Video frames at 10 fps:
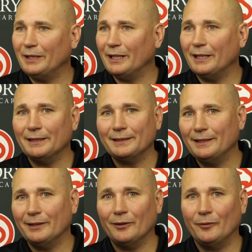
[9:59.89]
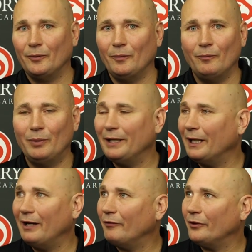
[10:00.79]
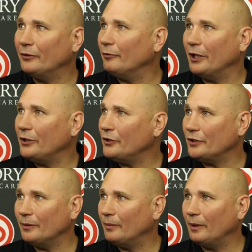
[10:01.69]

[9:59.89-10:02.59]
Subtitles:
Again, you know, Bud and I have a good relationship.